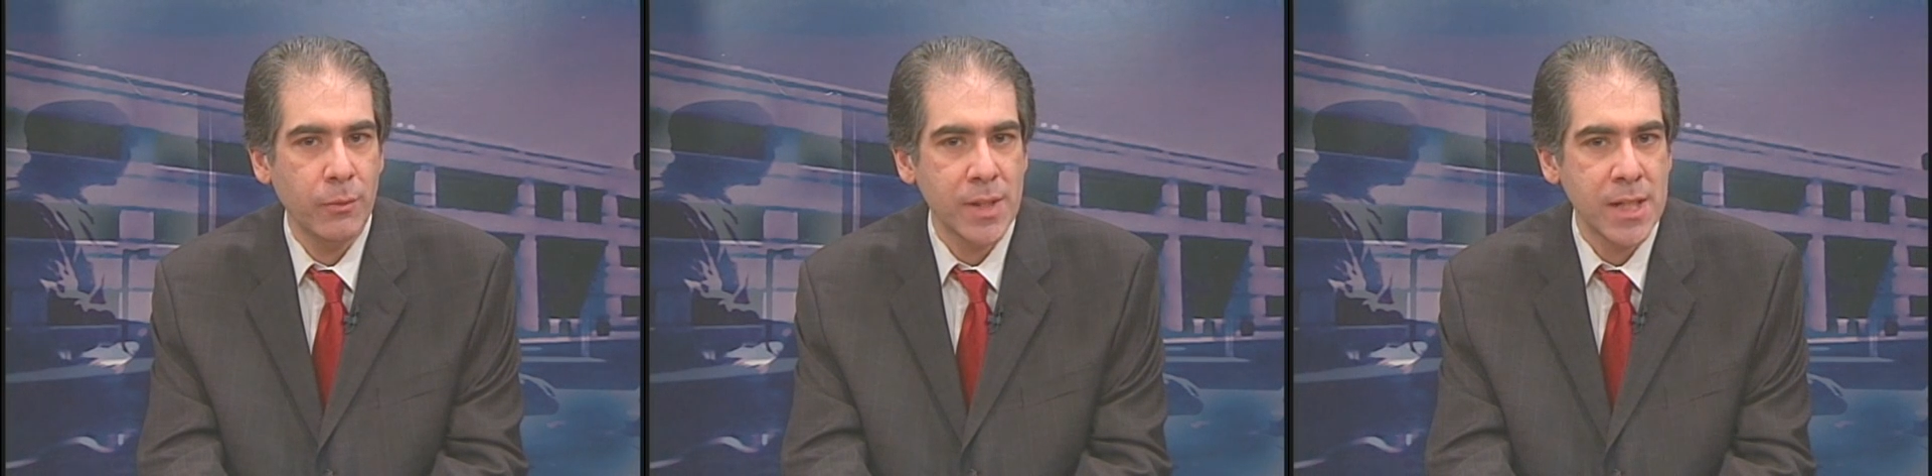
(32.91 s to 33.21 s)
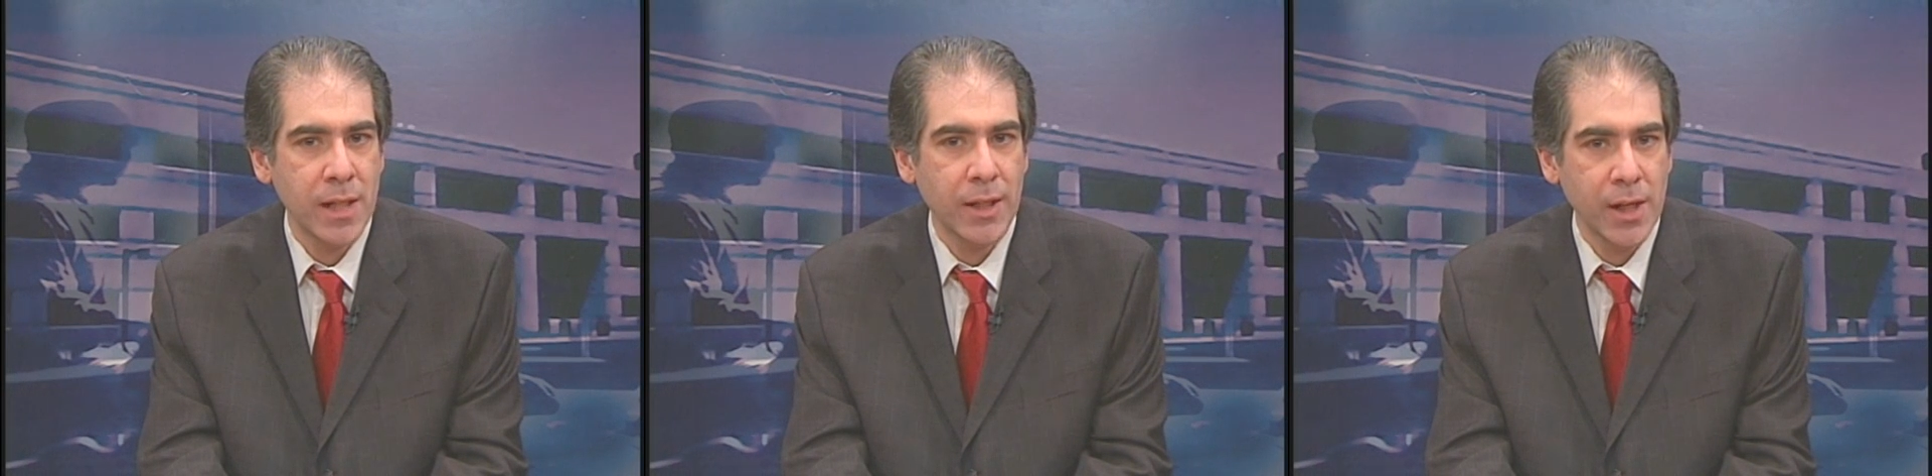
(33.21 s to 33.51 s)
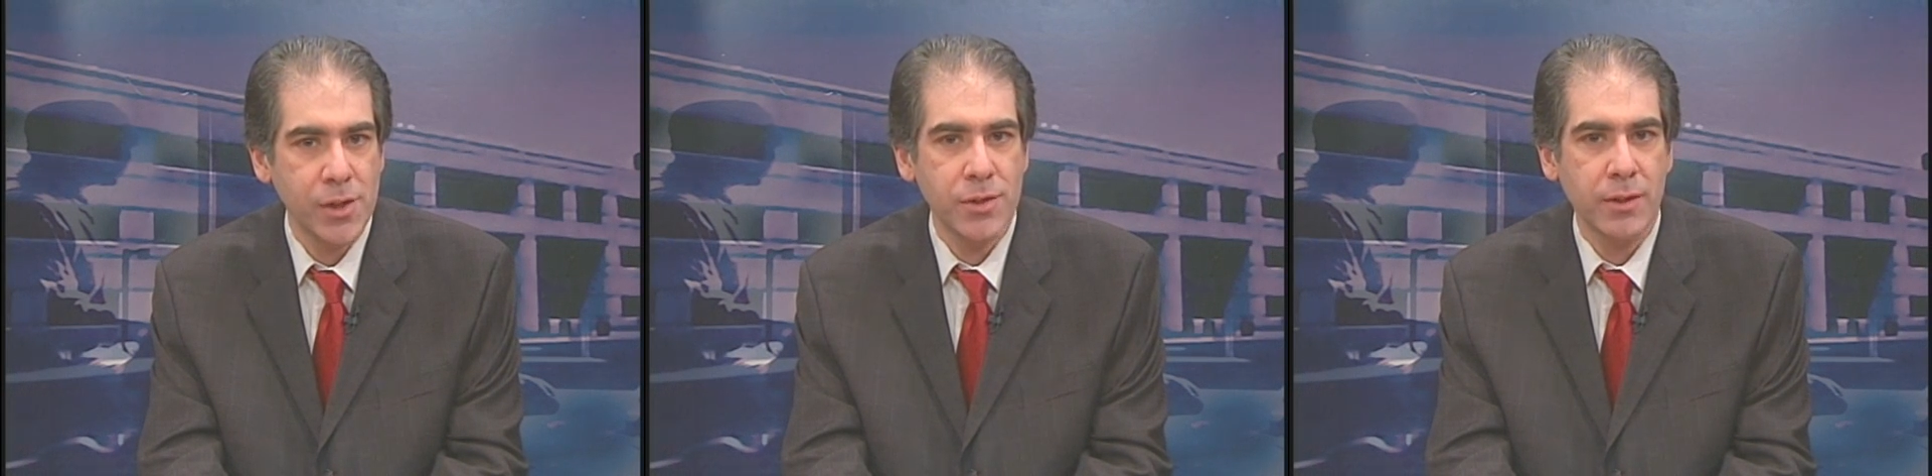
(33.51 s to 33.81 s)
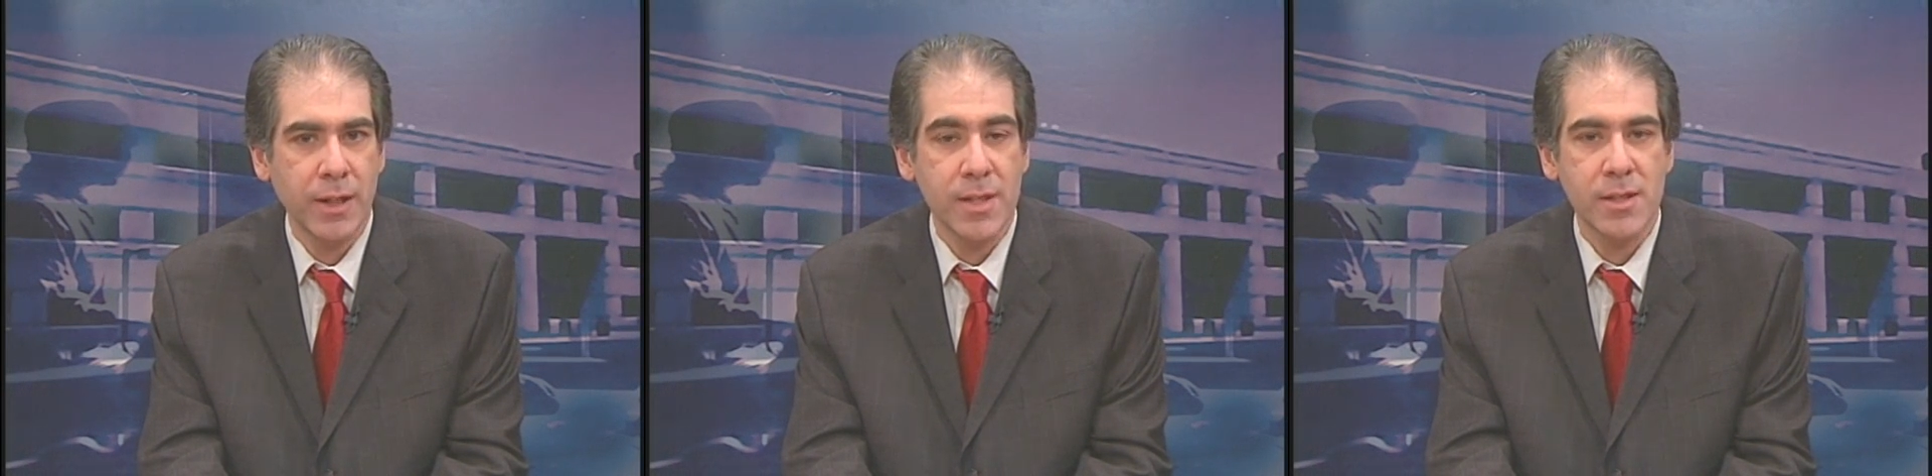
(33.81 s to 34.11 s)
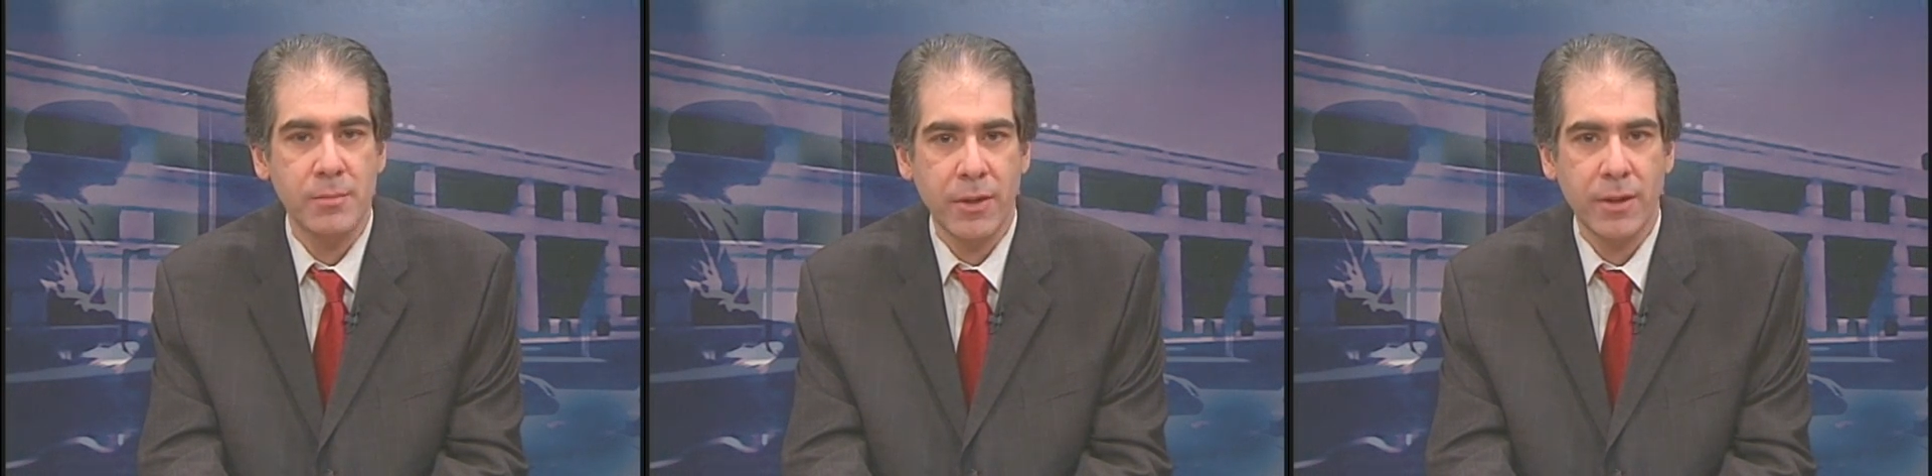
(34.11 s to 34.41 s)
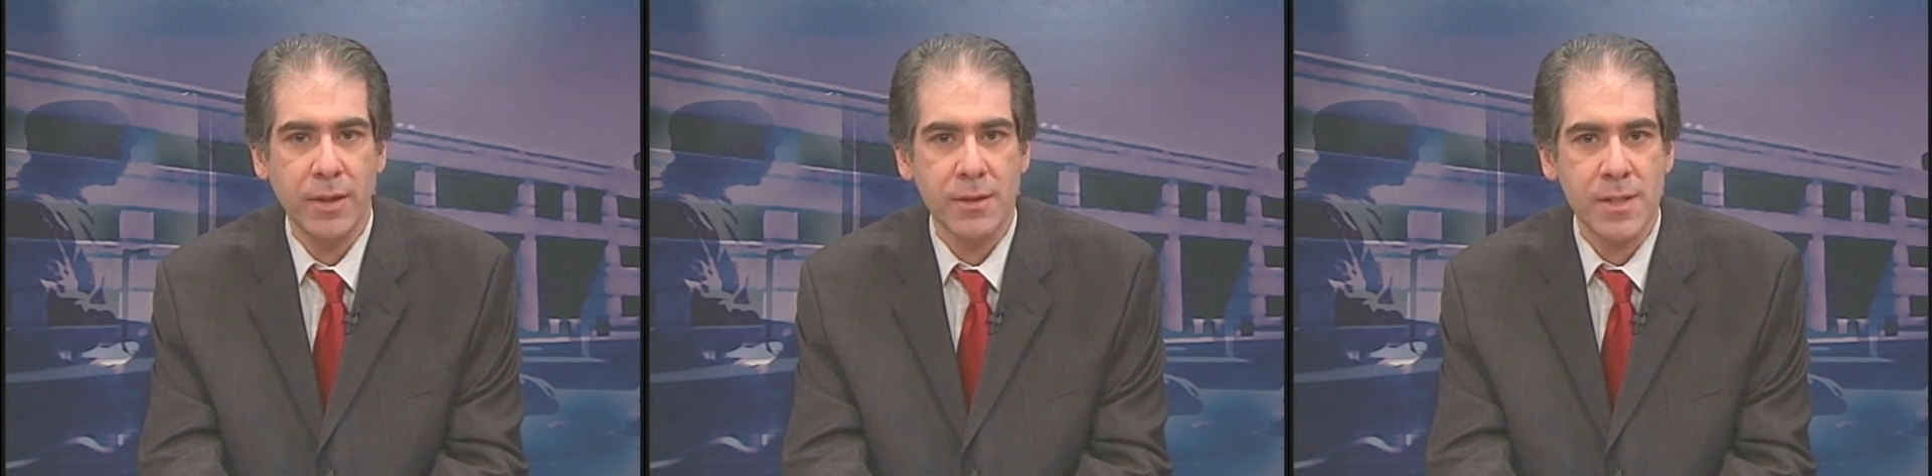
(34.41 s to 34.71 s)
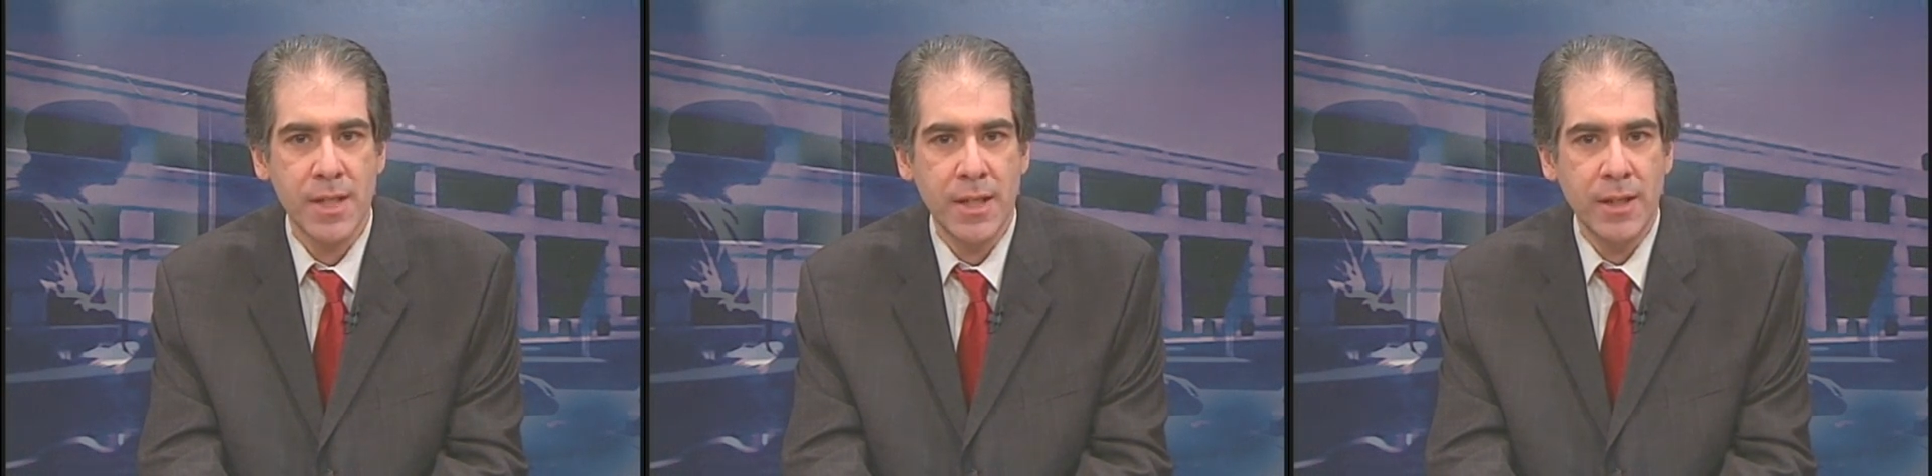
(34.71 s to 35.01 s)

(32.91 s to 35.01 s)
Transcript: retaliation against Americans